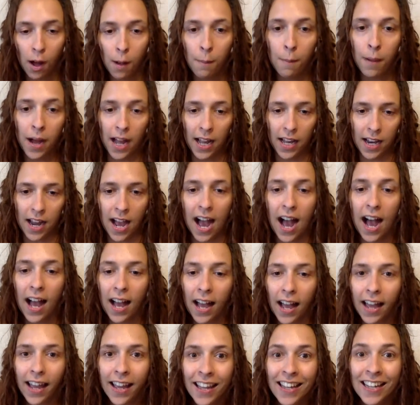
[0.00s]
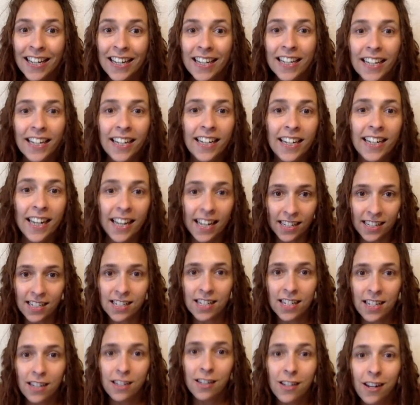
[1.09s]
but I
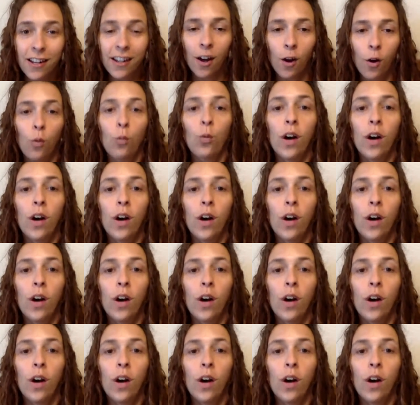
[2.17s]
get to go.